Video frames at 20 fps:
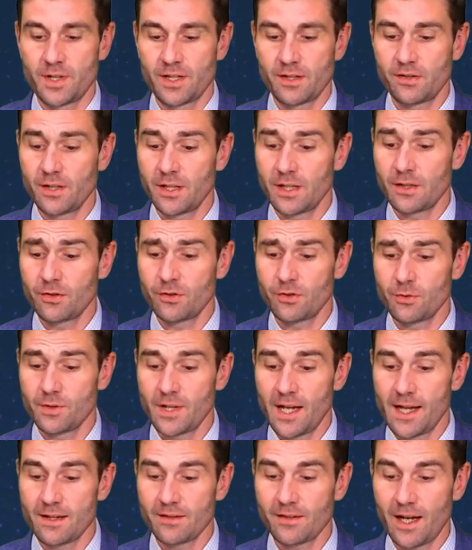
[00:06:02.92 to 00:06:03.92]
BC,
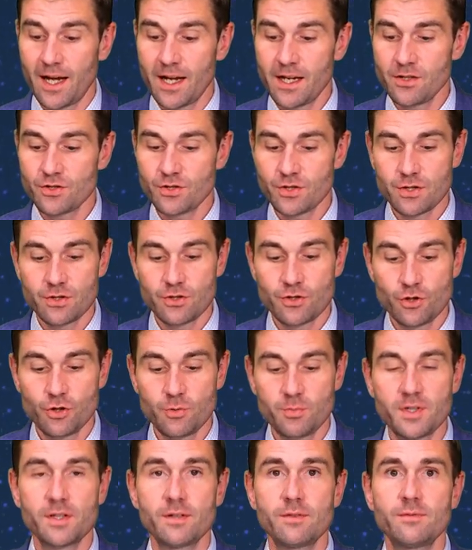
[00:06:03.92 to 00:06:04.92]
Sudan's ancient
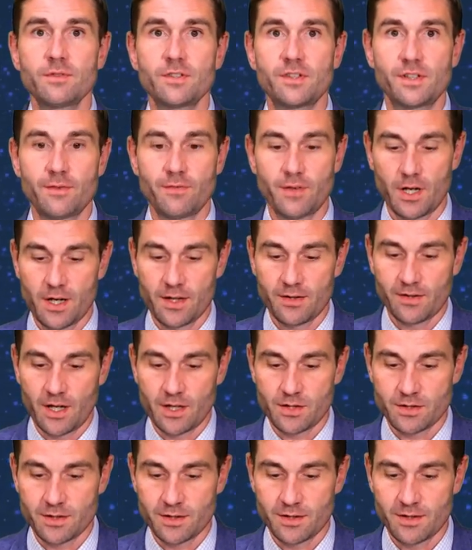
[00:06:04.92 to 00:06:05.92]
Nubian
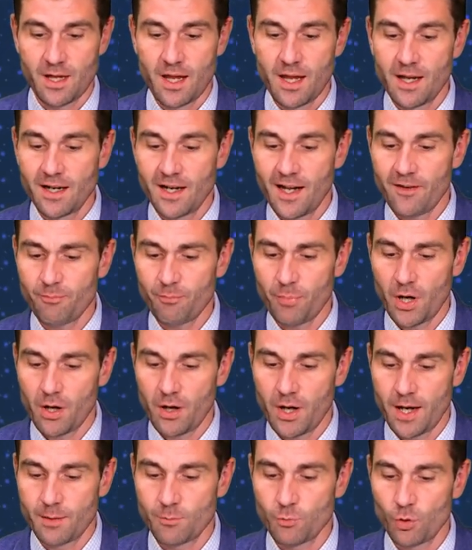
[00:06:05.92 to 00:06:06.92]
civilization left
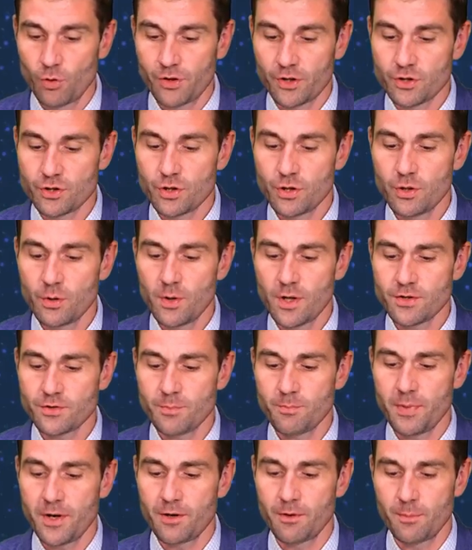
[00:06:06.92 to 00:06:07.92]
behind more than
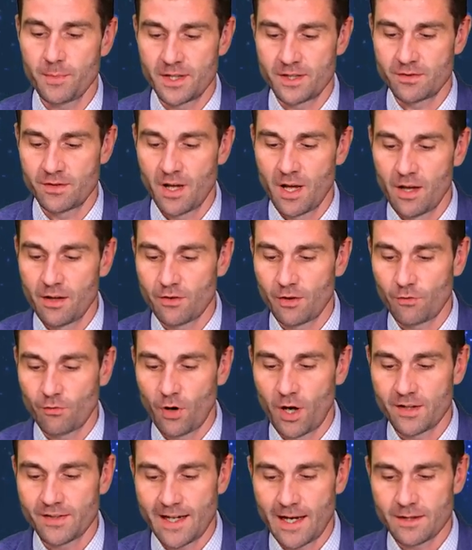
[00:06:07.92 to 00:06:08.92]
200 pyramids
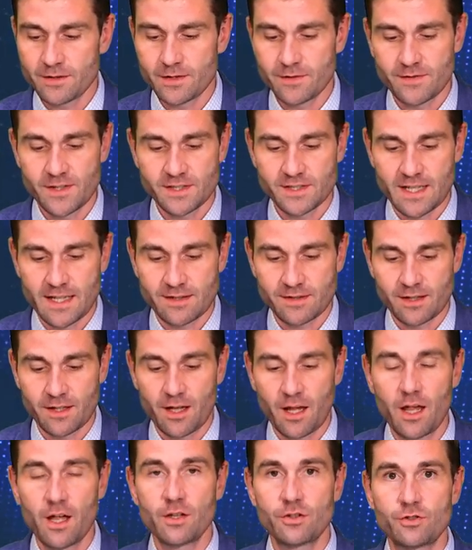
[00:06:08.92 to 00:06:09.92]
that rise out of the
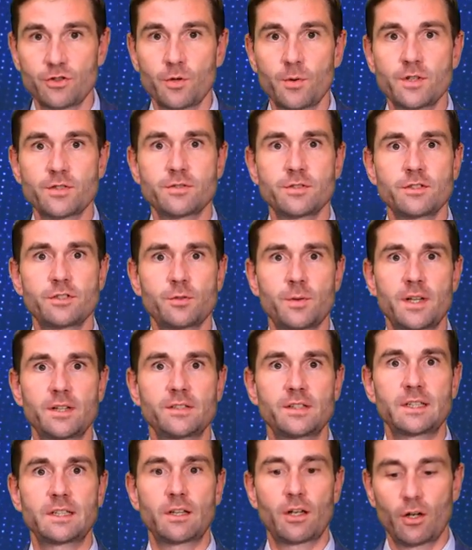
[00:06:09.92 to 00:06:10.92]
desert
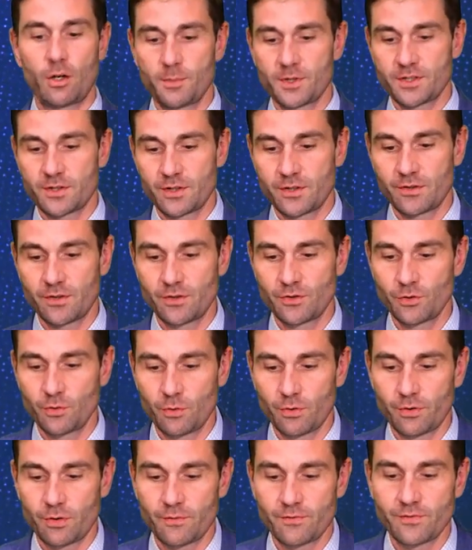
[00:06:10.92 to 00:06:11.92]
220 kilometers
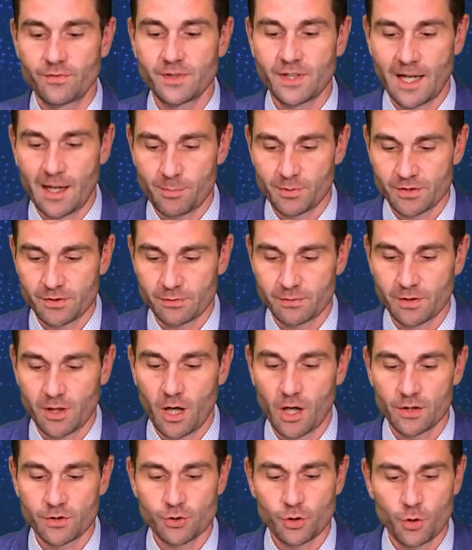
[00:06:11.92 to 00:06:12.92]
north of capital
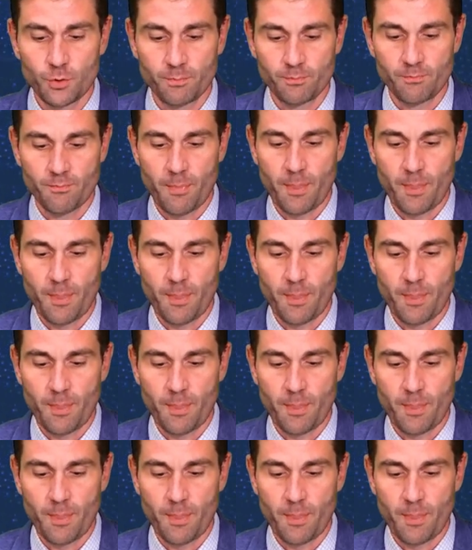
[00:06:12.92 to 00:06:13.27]
Khartoum.